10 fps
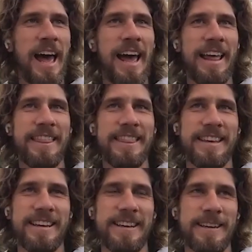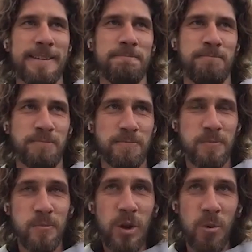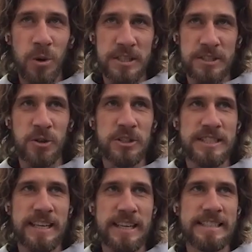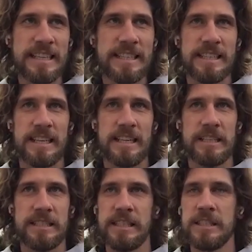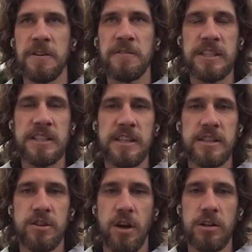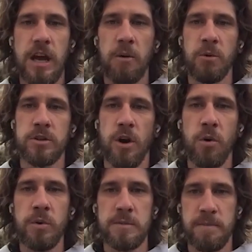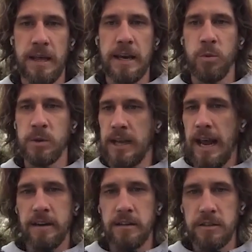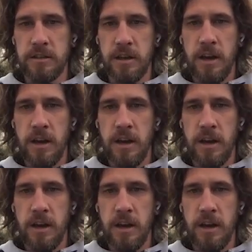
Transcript: And what is good things that since 15 years old, I was always playing with adults.